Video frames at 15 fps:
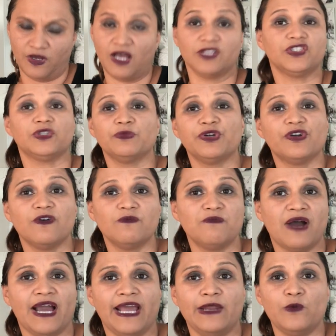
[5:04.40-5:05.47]
customer of
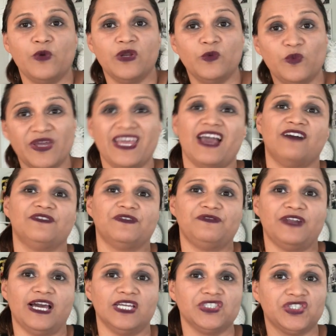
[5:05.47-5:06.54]
mine, when we have a
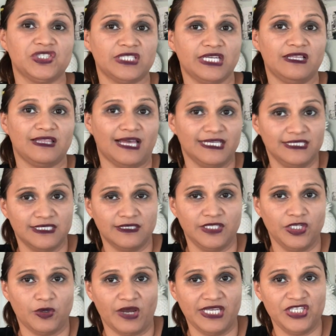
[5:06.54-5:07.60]
flash sale, I,
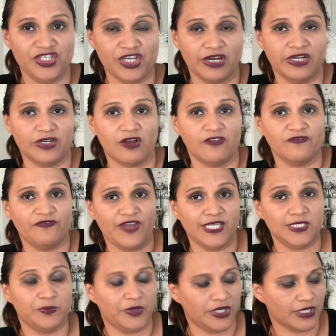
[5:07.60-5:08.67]
you know, I share it on
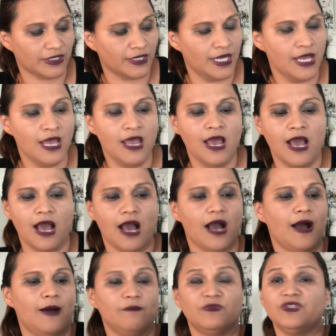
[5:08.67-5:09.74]
Facebook.
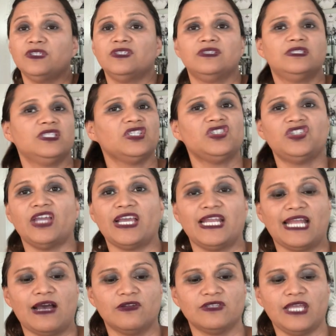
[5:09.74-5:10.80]
Um, just check
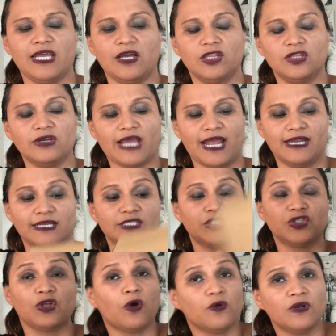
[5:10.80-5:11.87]
it out, take a look at it.
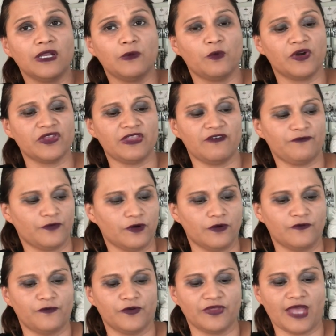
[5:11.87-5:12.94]
It's totally worth it
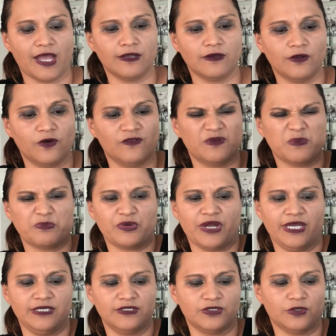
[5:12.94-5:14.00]
for, for that low of a
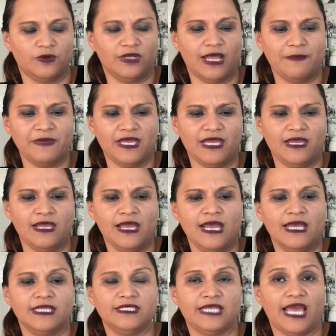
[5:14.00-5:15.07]
price. So let me
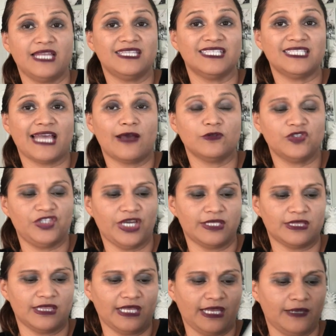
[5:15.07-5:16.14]
take this out
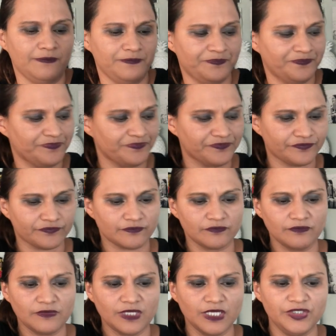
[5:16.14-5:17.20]
gently
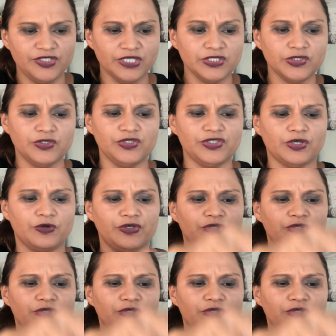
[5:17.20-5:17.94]
just to show